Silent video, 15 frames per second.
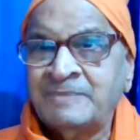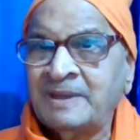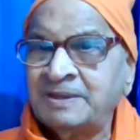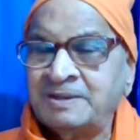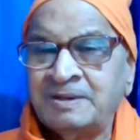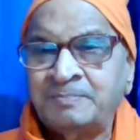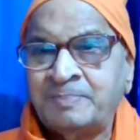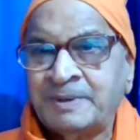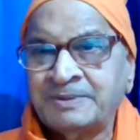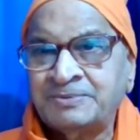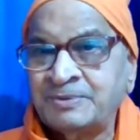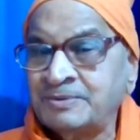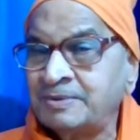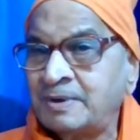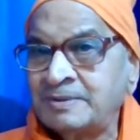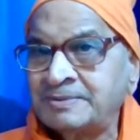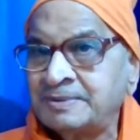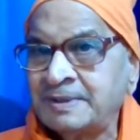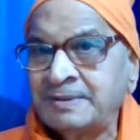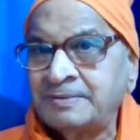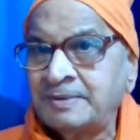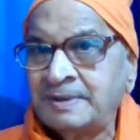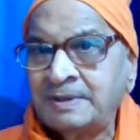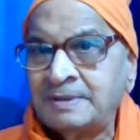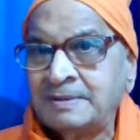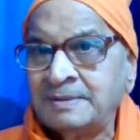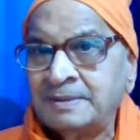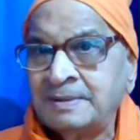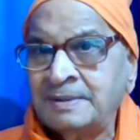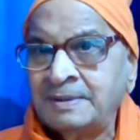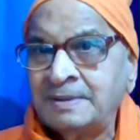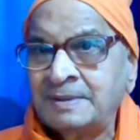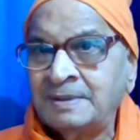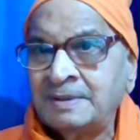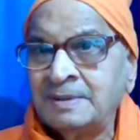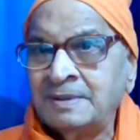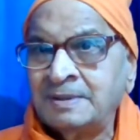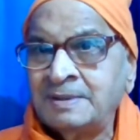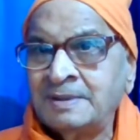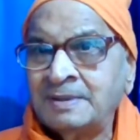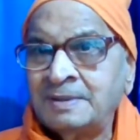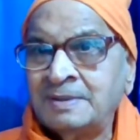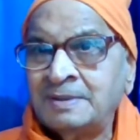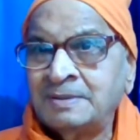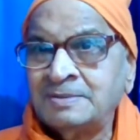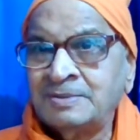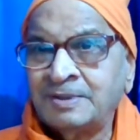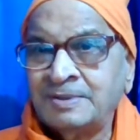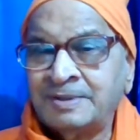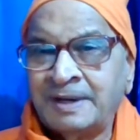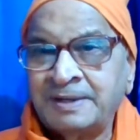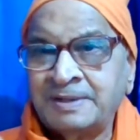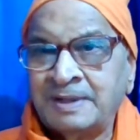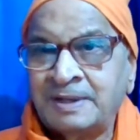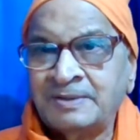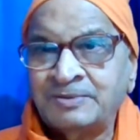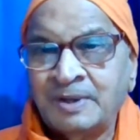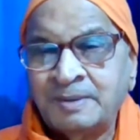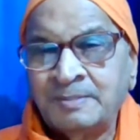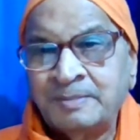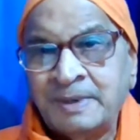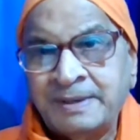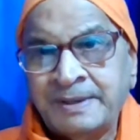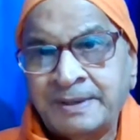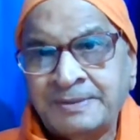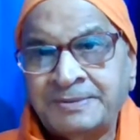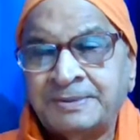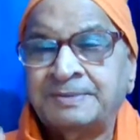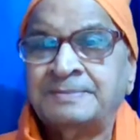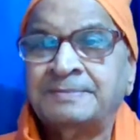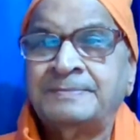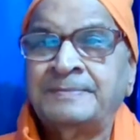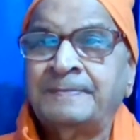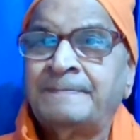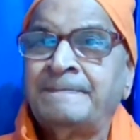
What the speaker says: then it perceives the outside world. So that is also a mentation.